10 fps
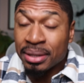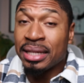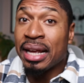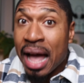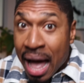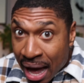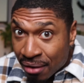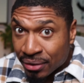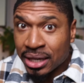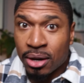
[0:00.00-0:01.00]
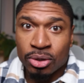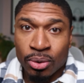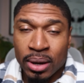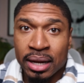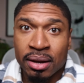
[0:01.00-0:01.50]
but the average
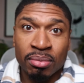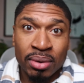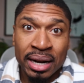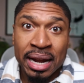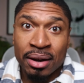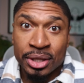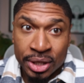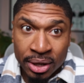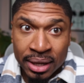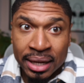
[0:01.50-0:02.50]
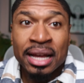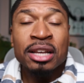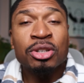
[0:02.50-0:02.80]
household income right now in Charlotte.